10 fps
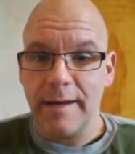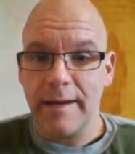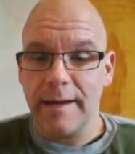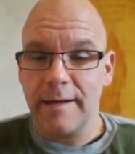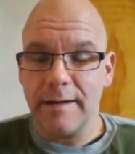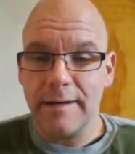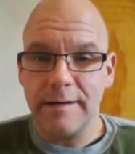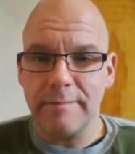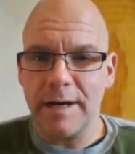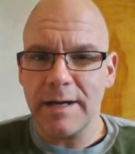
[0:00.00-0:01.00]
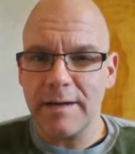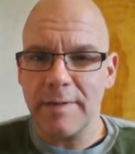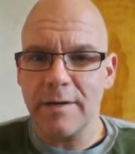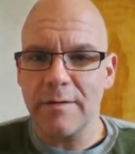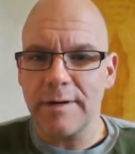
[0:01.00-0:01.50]
And
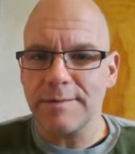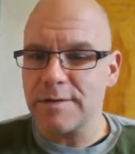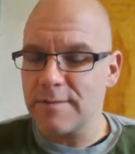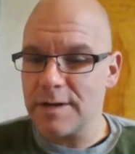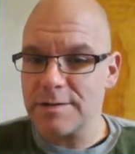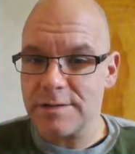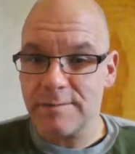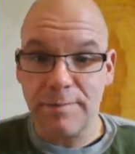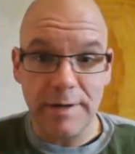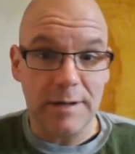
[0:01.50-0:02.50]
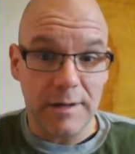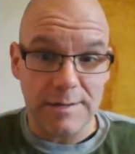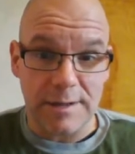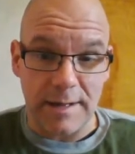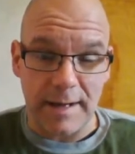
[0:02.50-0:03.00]
my own observations have been pretty
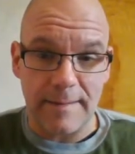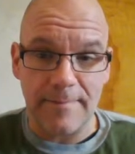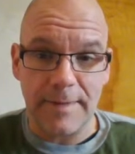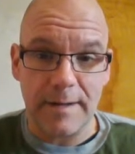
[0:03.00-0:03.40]
close to that,